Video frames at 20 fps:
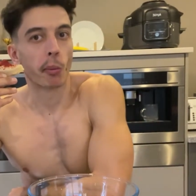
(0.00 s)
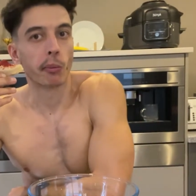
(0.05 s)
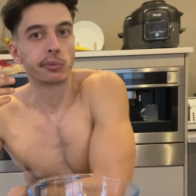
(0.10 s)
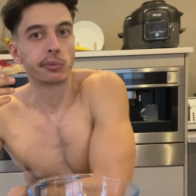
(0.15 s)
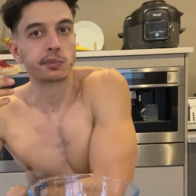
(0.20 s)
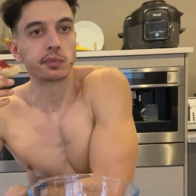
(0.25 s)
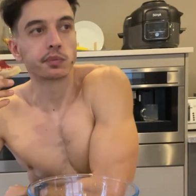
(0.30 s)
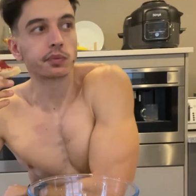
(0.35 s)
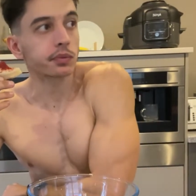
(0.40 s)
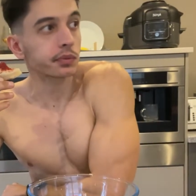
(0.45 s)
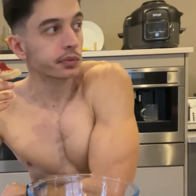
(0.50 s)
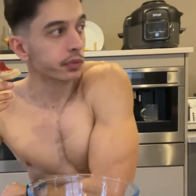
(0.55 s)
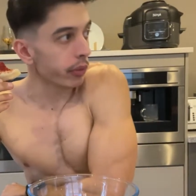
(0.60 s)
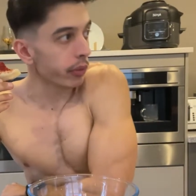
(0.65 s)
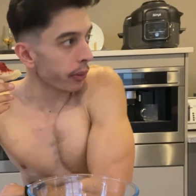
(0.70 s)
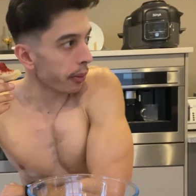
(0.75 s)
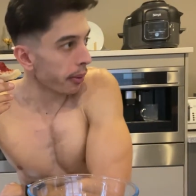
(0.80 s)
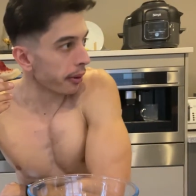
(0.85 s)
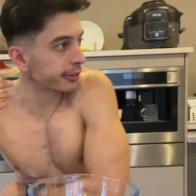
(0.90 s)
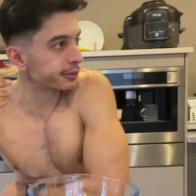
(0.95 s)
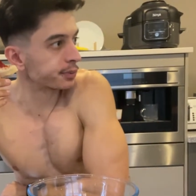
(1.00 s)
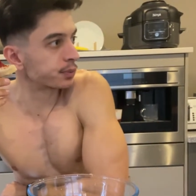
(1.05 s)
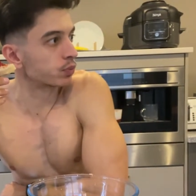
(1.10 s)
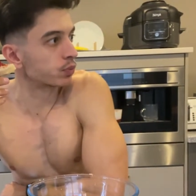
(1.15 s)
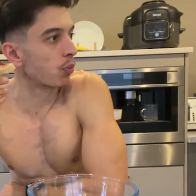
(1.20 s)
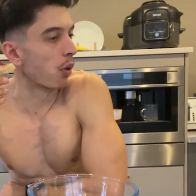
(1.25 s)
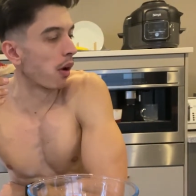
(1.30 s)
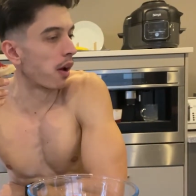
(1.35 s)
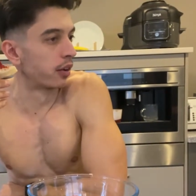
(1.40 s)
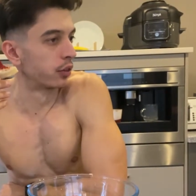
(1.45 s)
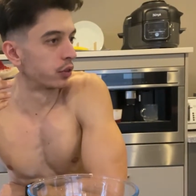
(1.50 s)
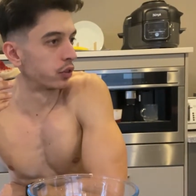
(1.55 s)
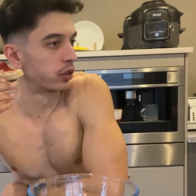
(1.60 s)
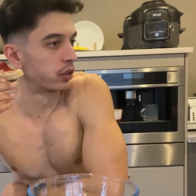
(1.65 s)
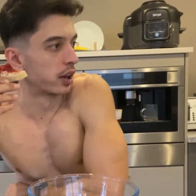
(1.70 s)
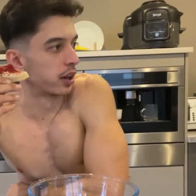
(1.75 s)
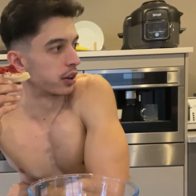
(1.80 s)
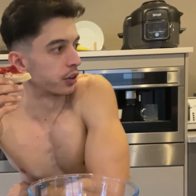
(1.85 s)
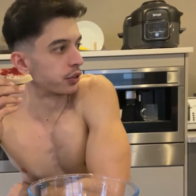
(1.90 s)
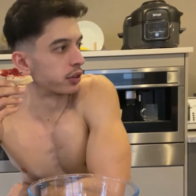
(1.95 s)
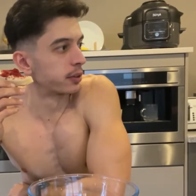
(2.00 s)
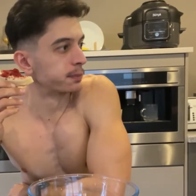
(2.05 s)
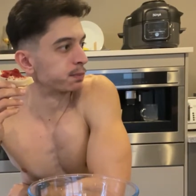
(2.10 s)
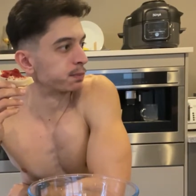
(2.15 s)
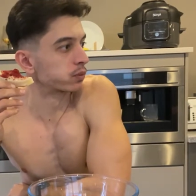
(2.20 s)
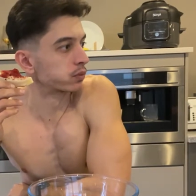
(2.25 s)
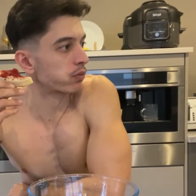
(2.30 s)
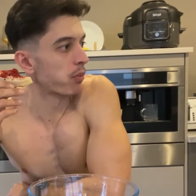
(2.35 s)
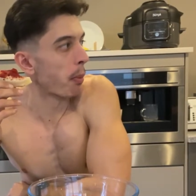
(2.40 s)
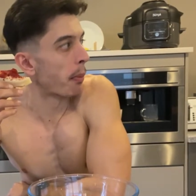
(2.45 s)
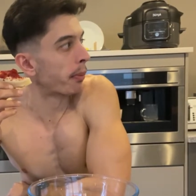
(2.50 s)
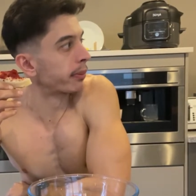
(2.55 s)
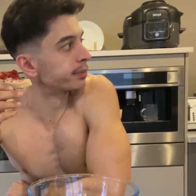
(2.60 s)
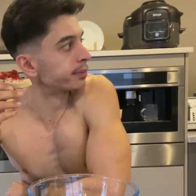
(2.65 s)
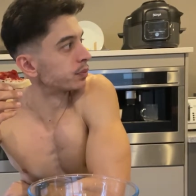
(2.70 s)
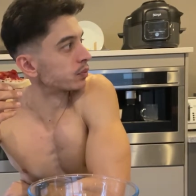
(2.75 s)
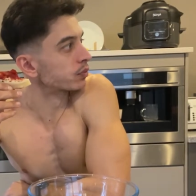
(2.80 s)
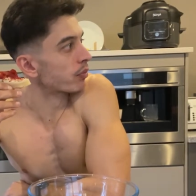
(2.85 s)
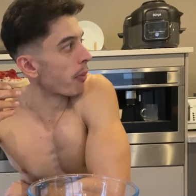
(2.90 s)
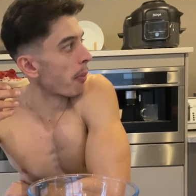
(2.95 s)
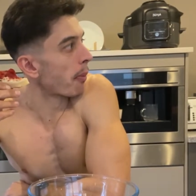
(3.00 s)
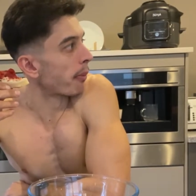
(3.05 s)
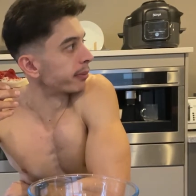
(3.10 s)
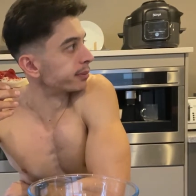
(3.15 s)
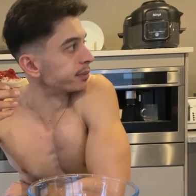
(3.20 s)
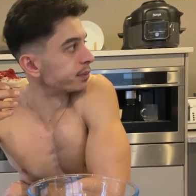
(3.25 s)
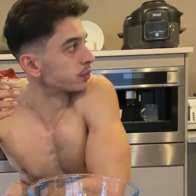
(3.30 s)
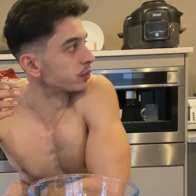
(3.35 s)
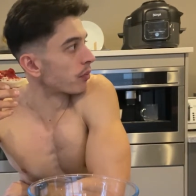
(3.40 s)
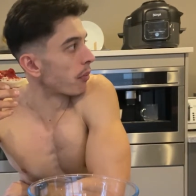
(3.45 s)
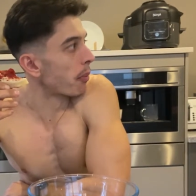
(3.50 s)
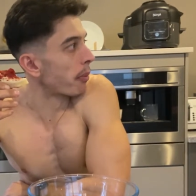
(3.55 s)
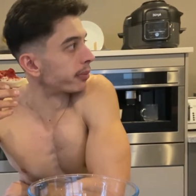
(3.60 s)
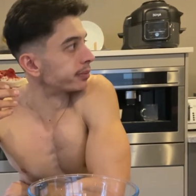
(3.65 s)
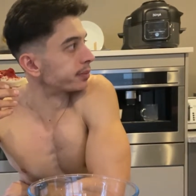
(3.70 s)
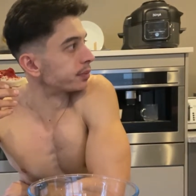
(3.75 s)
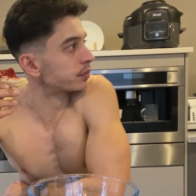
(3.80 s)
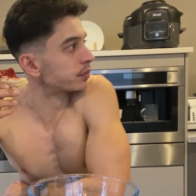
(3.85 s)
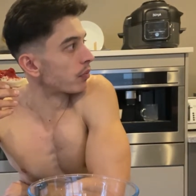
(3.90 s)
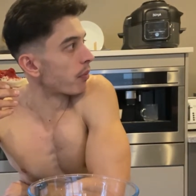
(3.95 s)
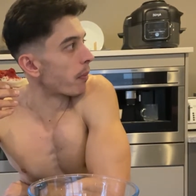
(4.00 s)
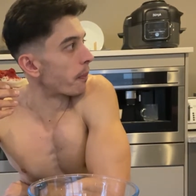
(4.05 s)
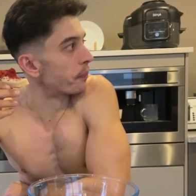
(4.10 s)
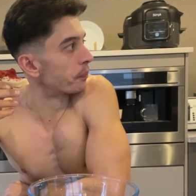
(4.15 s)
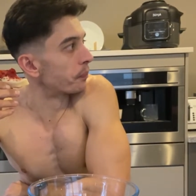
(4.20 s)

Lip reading: as we discuss the consistency of my dog's poop.